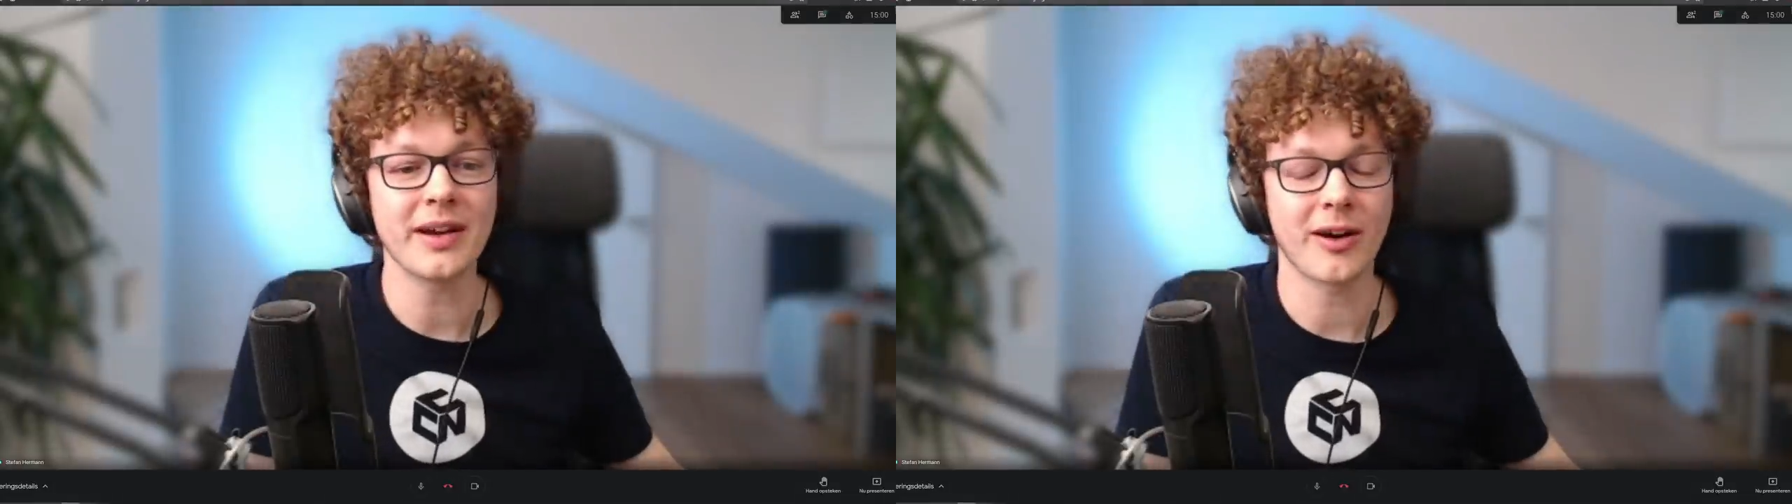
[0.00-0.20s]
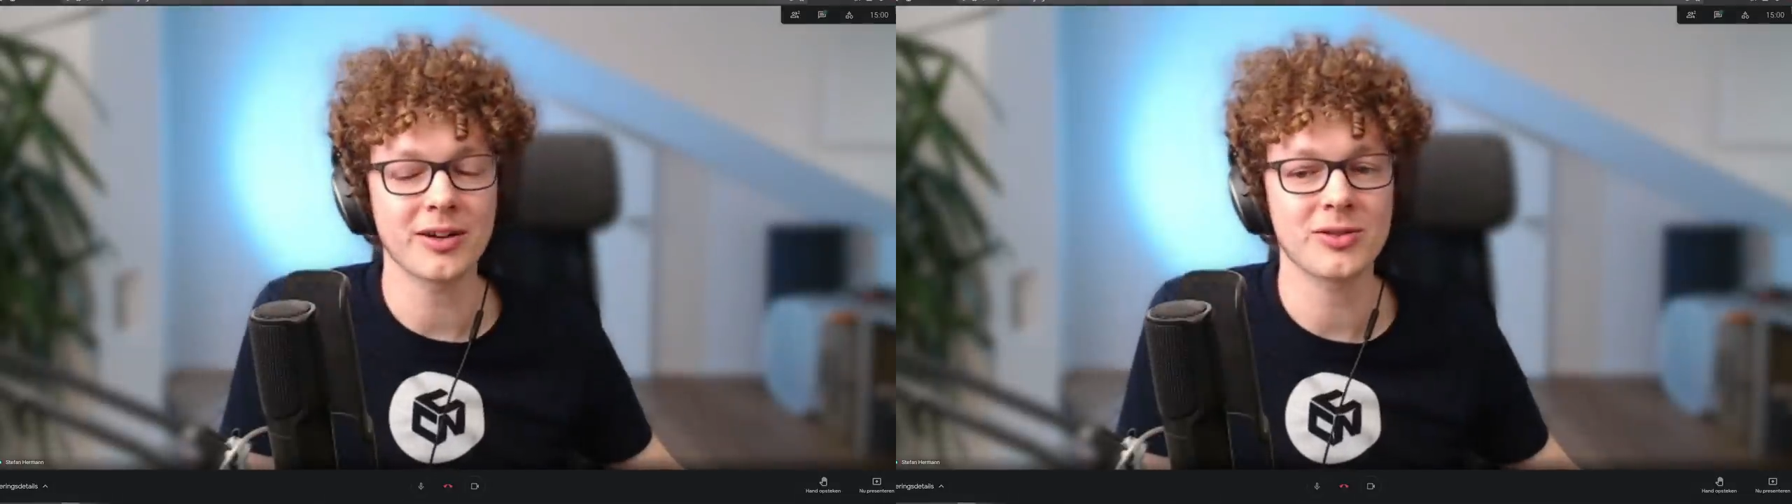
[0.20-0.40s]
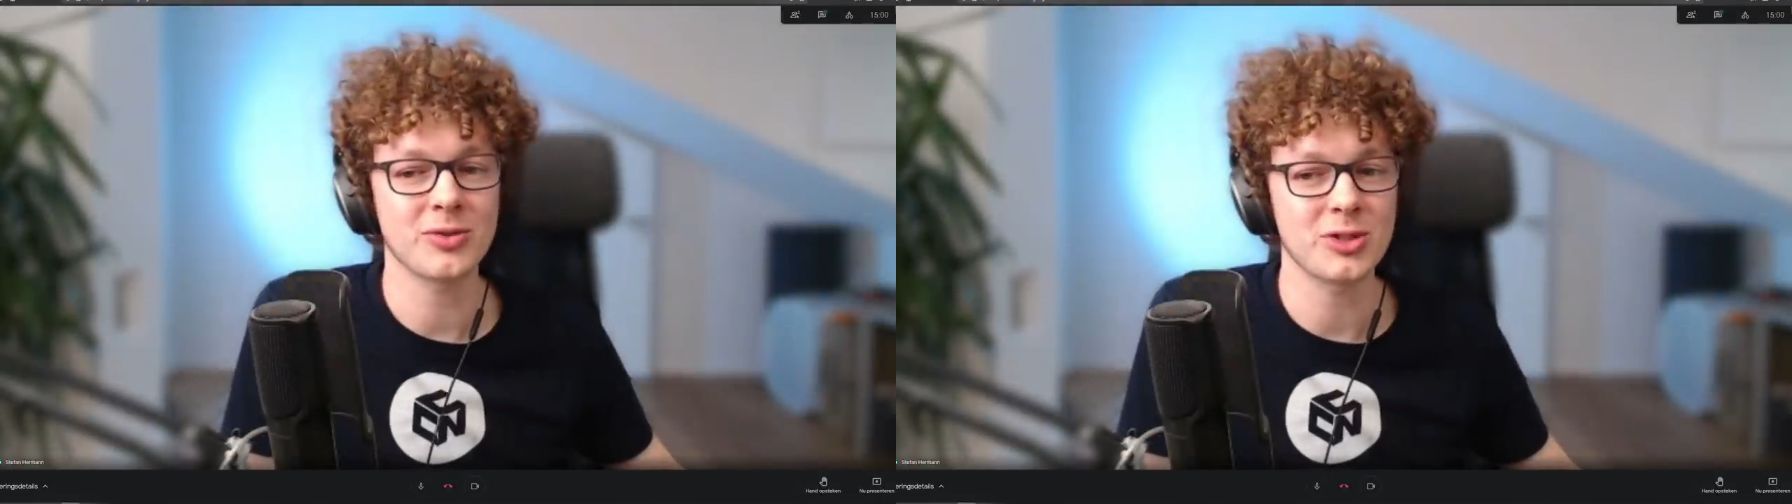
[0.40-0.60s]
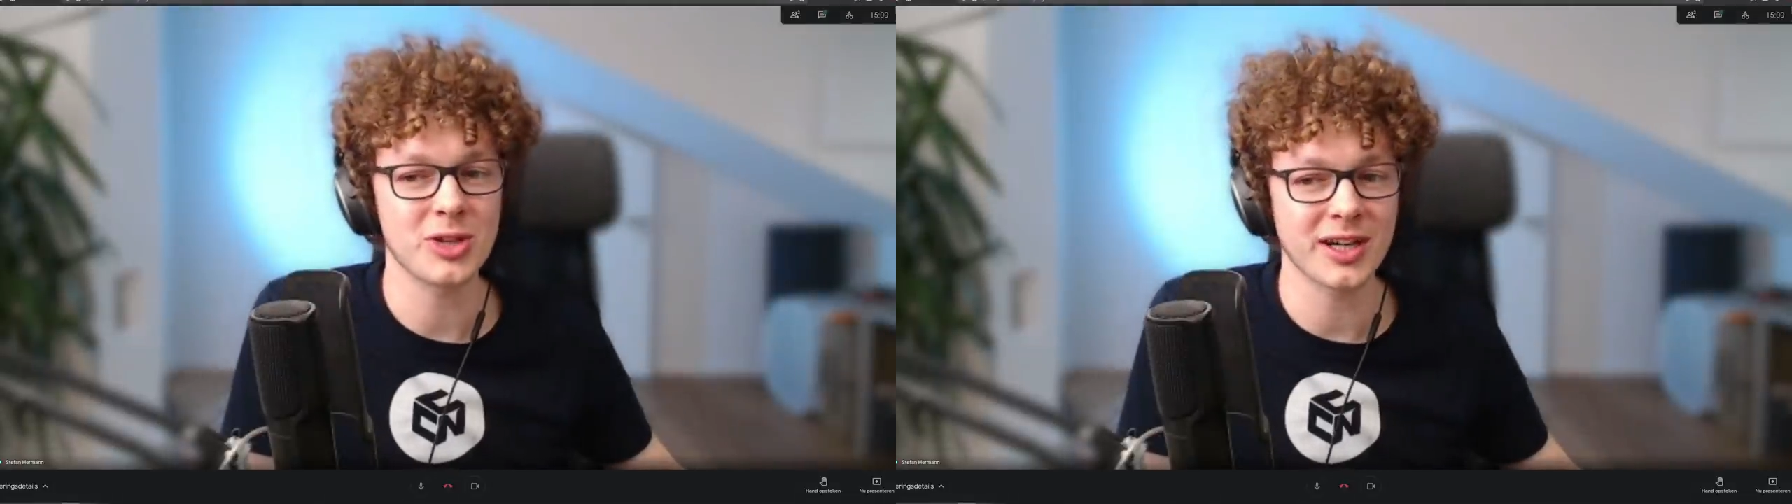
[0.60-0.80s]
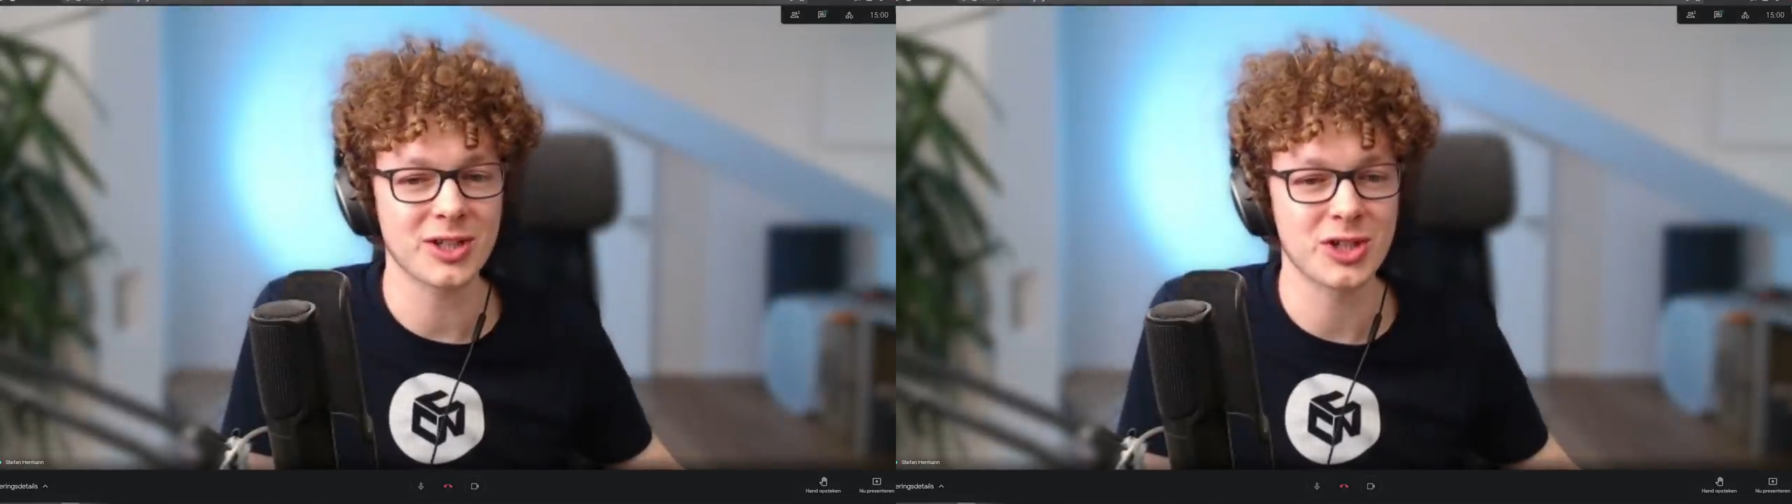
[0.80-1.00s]
hard to
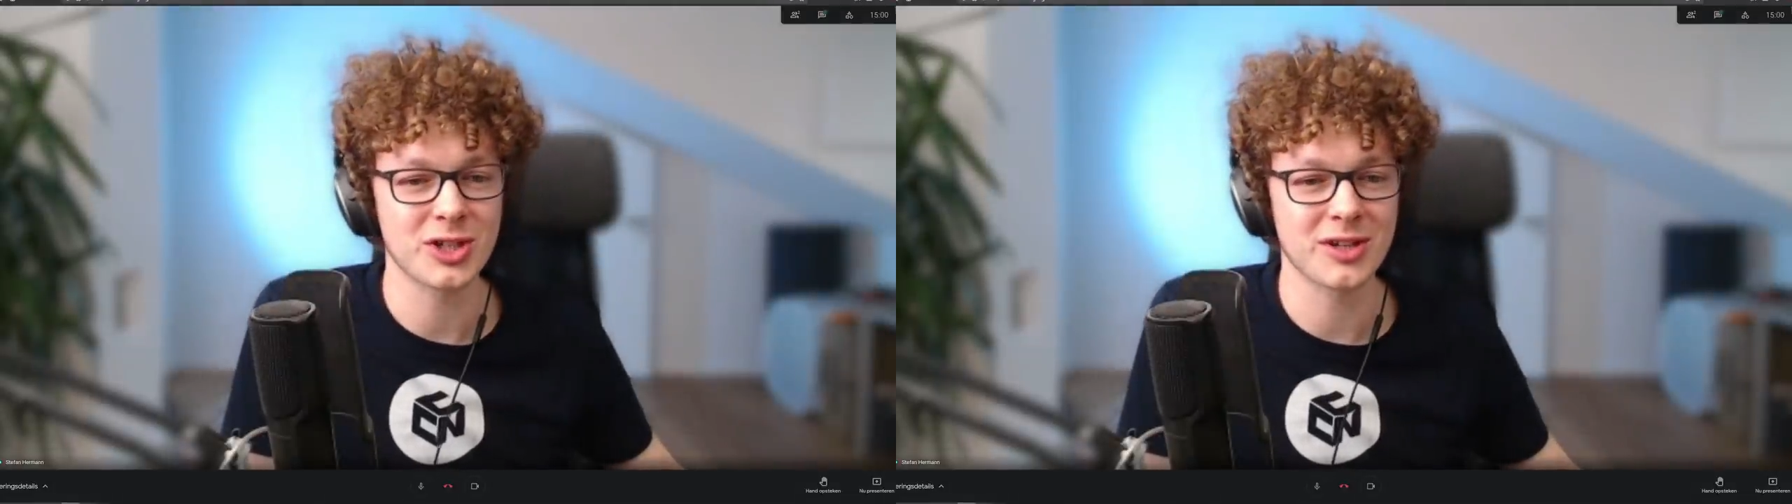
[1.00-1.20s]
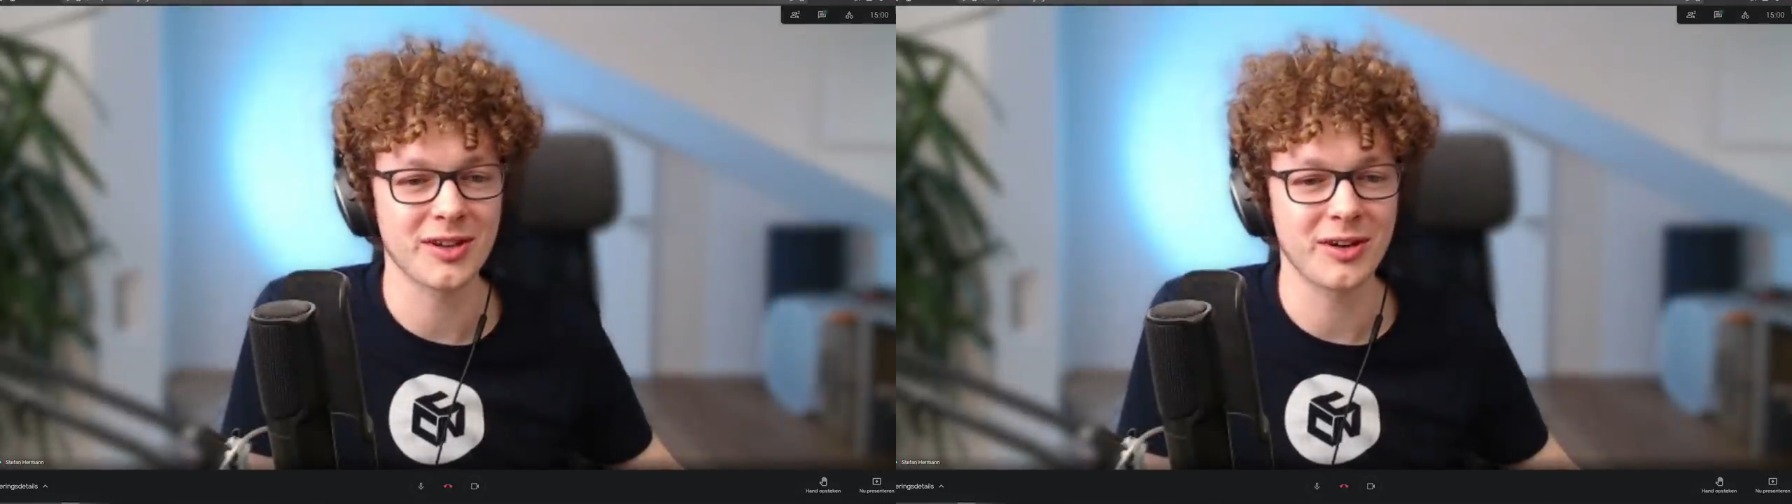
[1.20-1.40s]
judge